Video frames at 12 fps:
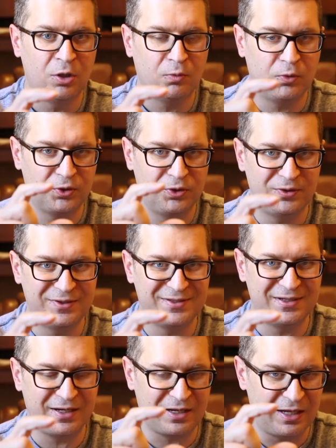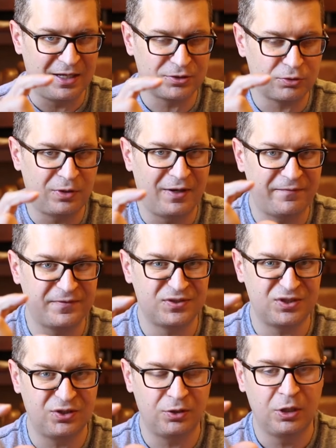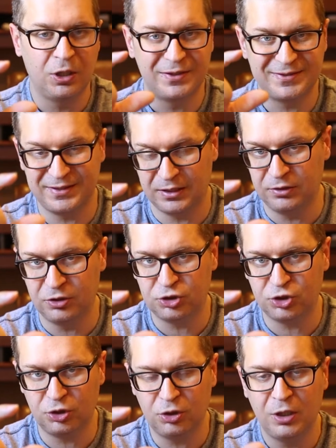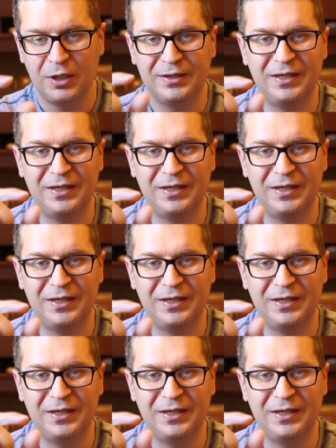where there is like an escrow officer signature,